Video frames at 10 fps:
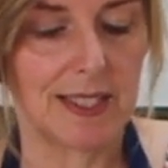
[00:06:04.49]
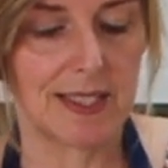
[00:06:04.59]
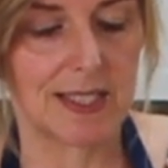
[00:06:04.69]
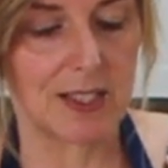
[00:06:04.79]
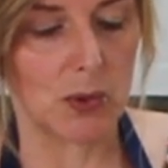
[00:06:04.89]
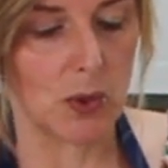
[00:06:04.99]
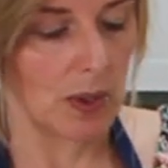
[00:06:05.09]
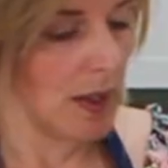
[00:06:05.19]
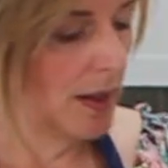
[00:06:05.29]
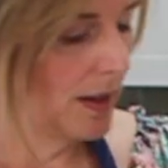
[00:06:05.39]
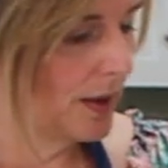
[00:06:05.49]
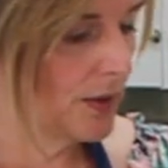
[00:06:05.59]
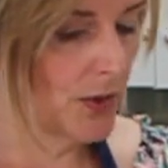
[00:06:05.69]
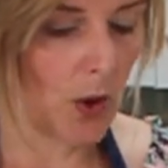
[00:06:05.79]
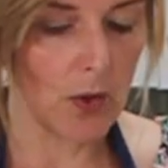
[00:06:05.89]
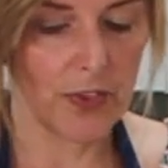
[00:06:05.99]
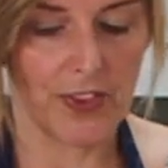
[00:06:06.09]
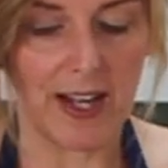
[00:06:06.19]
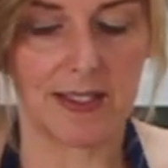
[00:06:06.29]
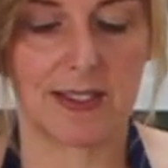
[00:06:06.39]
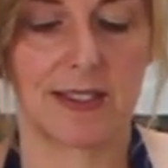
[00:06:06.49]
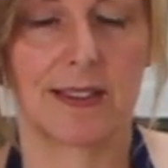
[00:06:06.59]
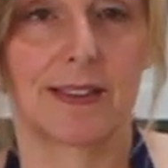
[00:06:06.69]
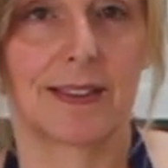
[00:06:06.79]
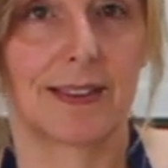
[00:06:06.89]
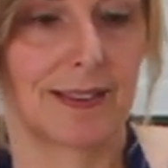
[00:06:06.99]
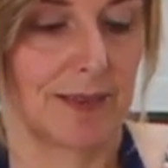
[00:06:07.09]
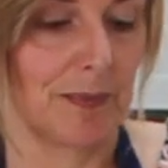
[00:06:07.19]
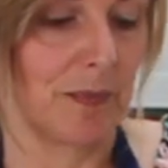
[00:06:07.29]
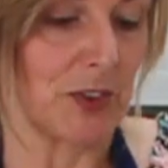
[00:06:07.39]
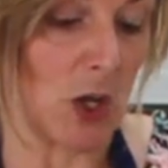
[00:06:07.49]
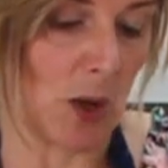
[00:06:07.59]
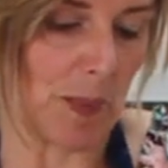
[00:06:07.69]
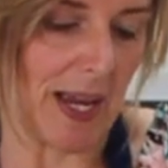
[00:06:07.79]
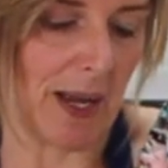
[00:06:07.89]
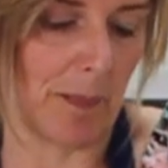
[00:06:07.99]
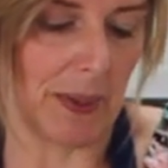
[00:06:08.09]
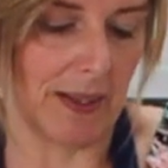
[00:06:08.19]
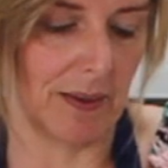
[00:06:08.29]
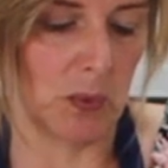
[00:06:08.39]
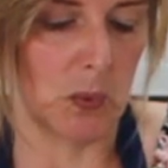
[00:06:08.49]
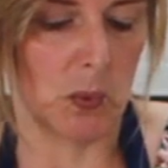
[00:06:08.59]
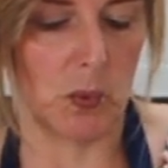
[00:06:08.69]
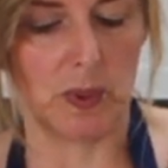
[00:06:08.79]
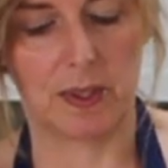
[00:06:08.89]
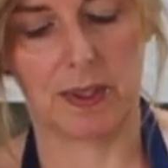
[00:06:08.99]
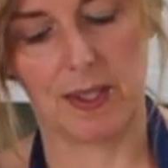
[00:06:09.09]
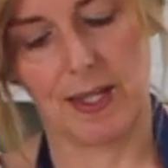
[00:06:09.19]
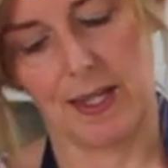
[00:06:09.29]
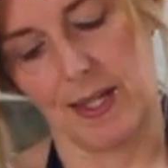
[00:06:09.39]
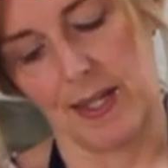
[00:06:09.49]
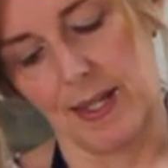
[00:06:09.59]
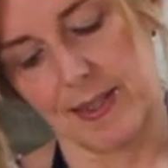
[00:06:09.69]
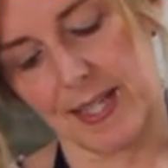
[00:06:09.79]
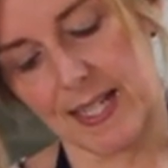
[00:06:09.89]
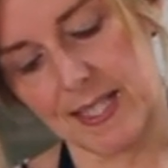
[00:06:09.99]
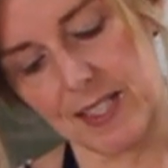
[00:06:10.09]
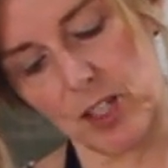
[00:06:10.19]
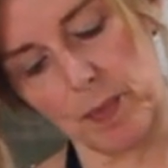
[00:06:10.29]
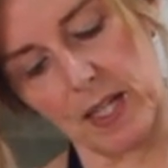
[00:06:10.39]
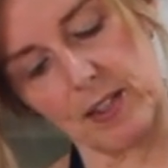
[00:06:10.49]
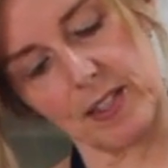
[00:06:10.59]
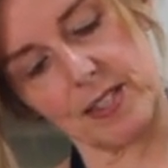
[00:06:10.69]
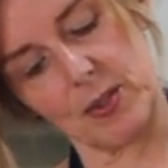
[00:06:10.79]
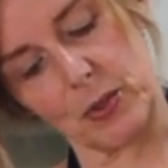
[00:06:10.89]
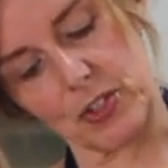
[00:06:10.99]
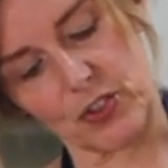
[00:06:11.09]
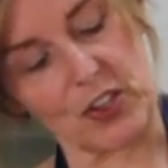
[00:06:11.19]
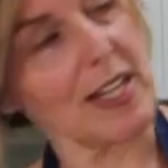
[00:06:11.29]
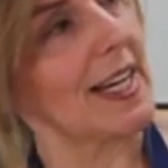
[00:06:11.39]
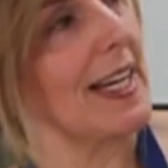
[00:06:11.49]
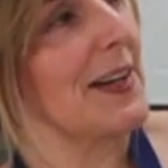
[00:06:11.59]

It's still not that dark pink, but ooh, tasty yummy. It's all strawberry.